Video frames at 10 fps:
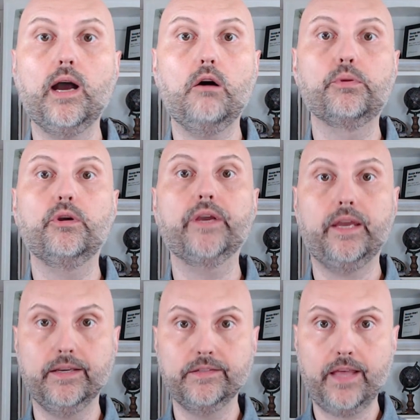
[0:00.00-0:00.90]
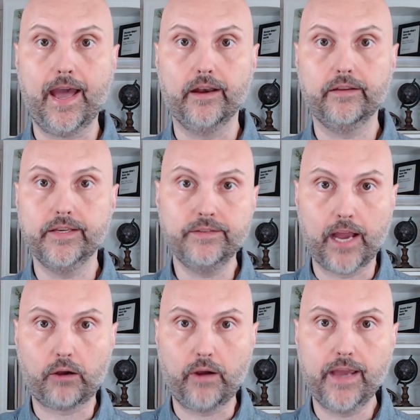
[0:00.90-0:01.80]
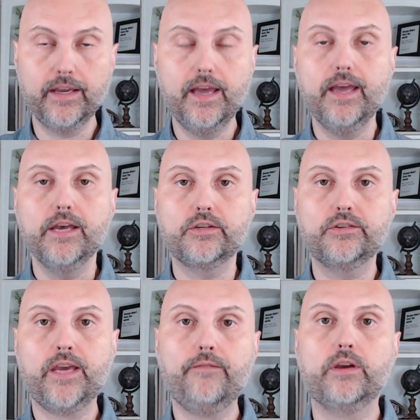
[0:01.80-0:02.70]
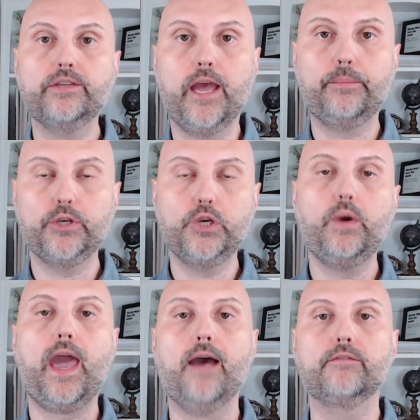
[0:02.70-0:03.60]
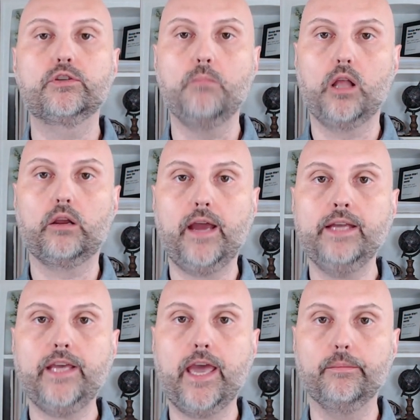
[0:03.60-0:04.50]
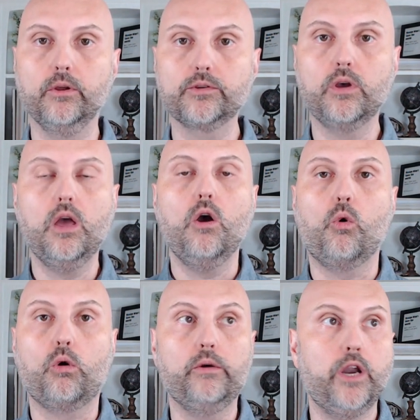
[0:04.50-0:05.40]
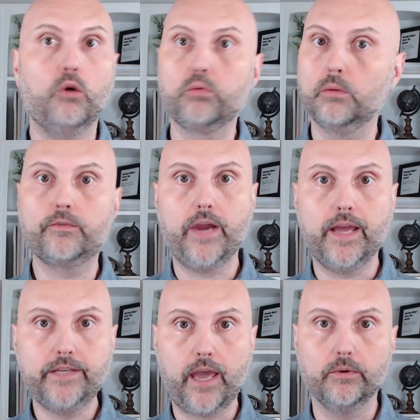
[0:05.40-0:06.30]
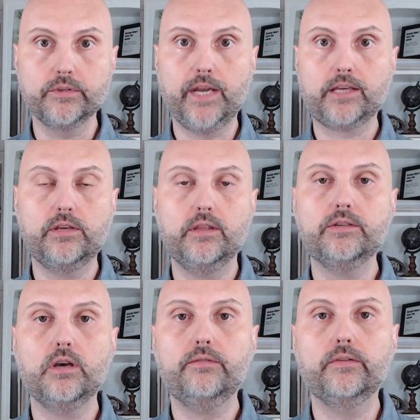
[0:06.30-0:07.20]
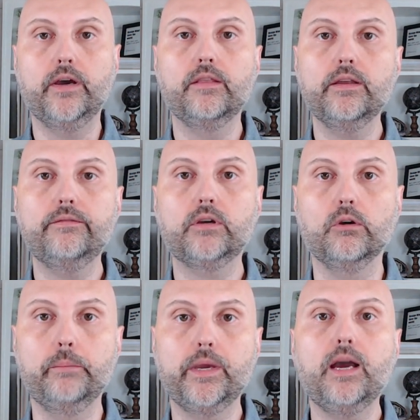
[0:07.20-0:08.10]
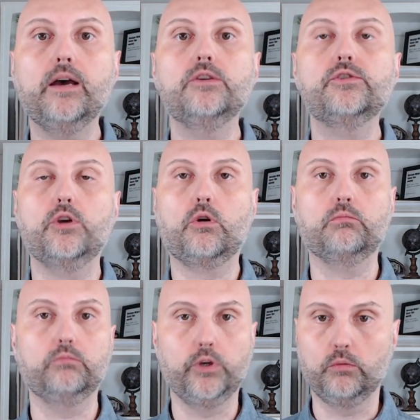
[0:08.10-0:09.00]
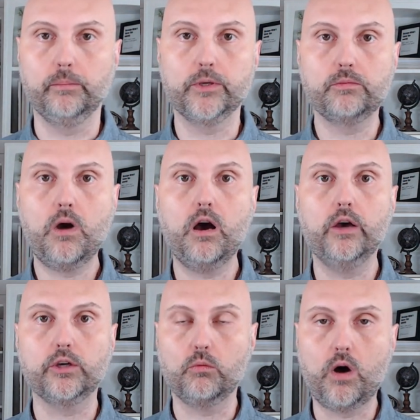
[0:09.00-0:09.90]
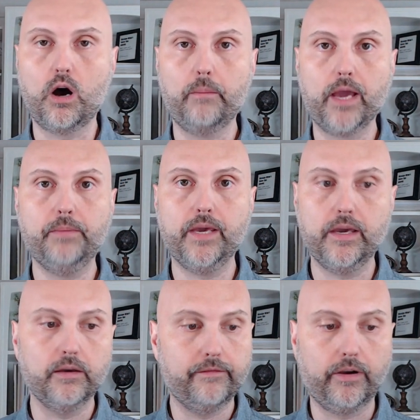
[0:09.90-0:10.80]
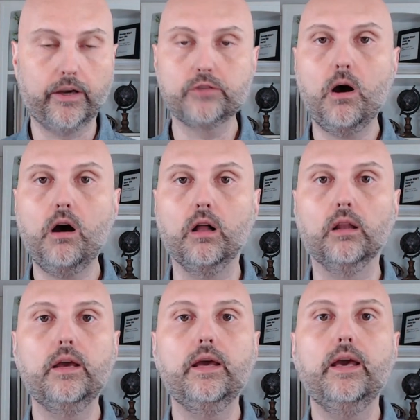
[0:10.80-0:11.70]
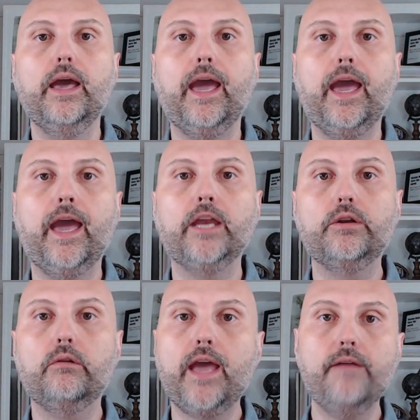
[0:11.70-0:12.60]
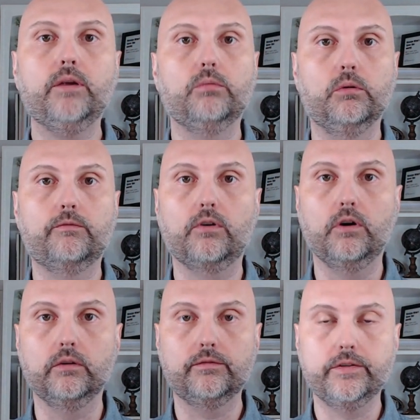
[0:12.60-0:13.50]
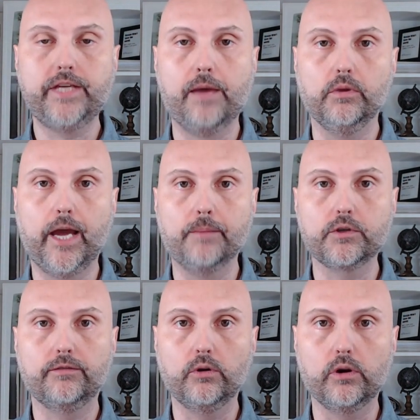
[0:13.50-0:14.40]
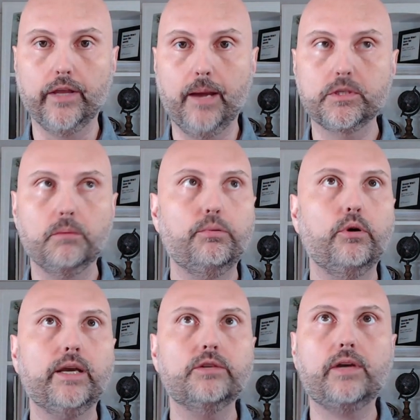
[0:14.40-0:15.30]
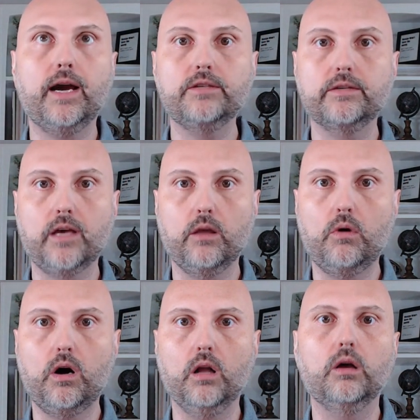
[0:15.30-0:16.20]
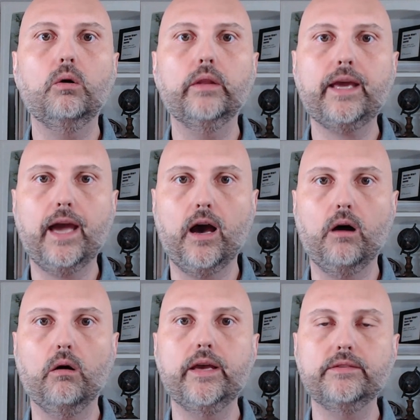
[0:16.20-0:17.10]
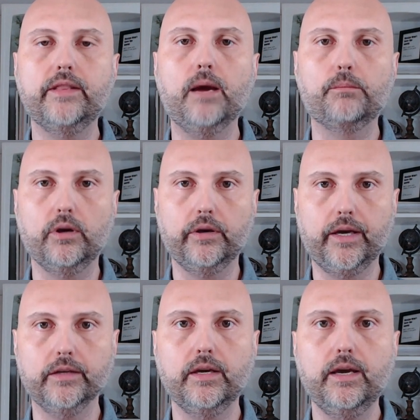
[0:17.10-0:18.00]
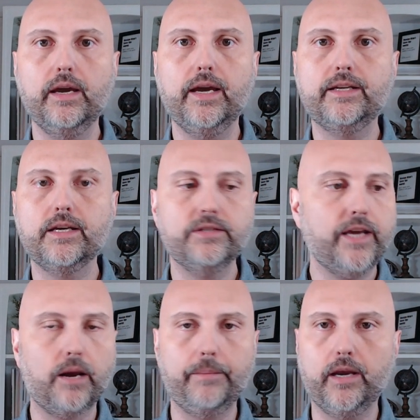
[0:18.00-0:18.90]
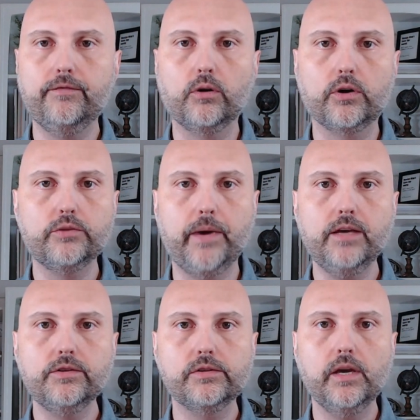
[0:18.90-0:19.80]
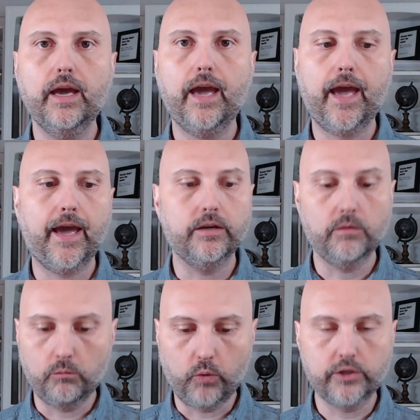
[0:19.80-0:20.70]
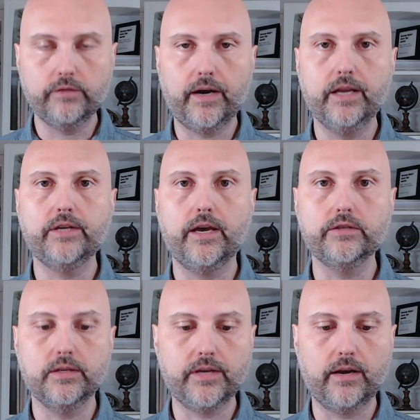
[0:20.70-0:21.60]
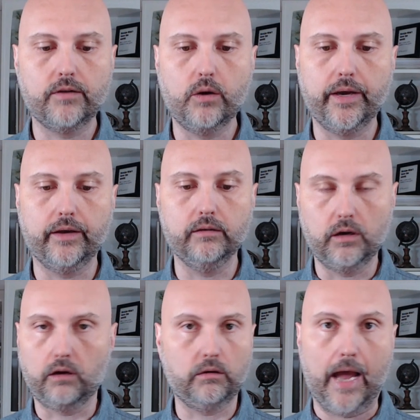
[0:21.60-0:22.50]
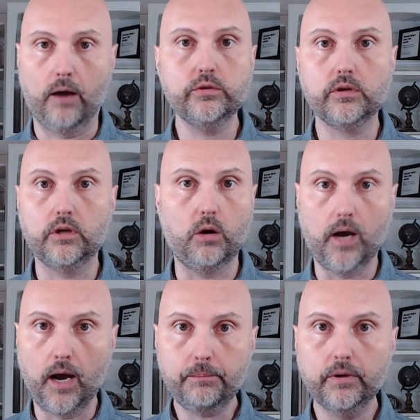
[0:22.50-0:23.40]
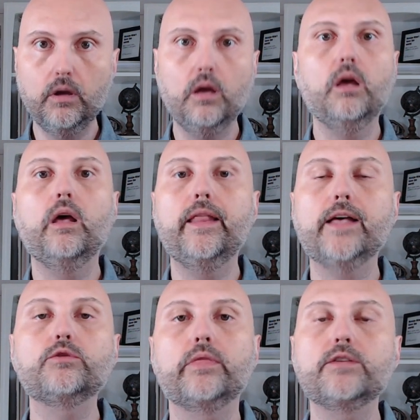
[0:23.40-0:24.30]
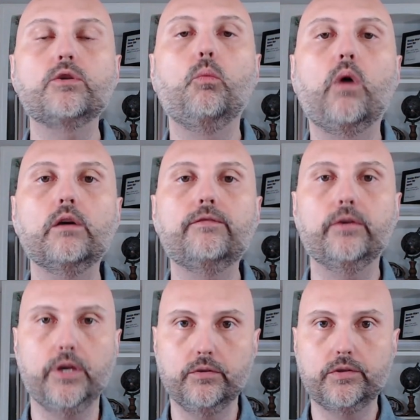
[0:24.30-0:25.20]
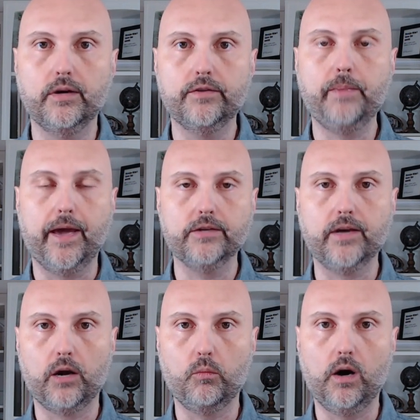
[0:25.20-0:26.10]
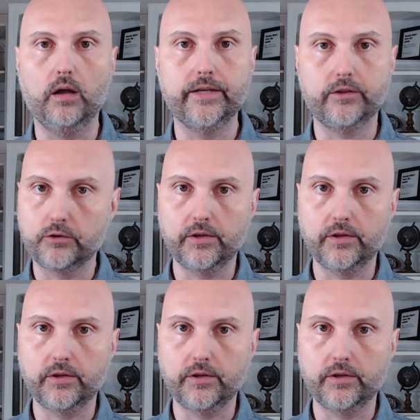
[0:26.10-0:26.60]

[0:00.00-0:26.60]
how brilliant is that? Isn't that great? So say, for example, you have smaller end tables or no room for end tables next to the sofa in the living room because your, your room is small. Your wall might be very small and you don't have any room for, for table lamps or floor lamps. Putting sconces on the wall, holy cow, isn't that brilliant? It doesn't take up any floor space. And when Shavonda says, instead of going out, go up, that's, that's a wonderful use of space on a wall, don't